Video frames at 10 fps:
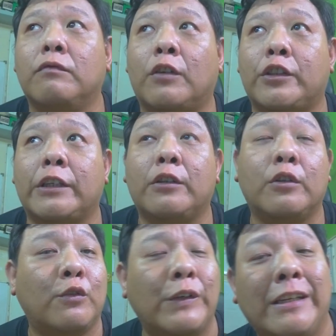watching
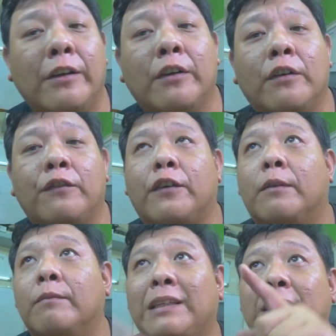those video
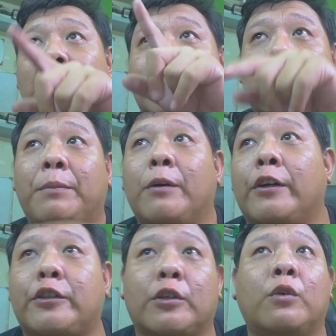from this
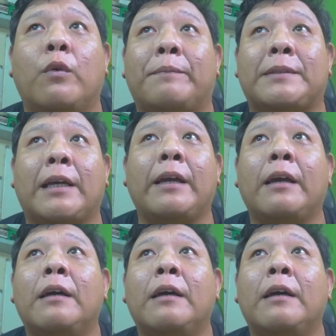WHO website